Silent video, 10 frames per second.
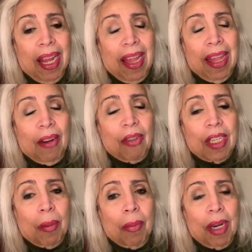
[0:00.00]
that if
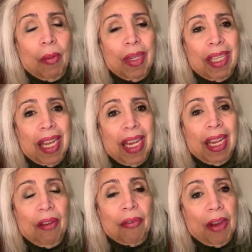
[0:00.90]
somebody was
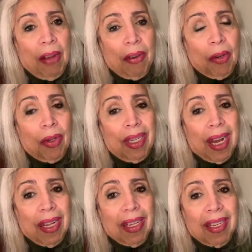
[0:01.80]
taking
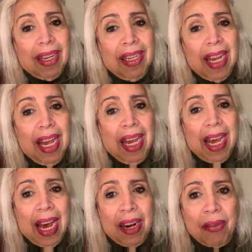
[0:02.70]
$500 a day
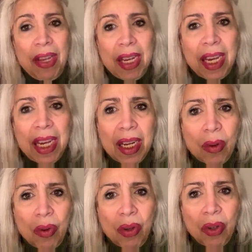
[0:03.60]
out of the account,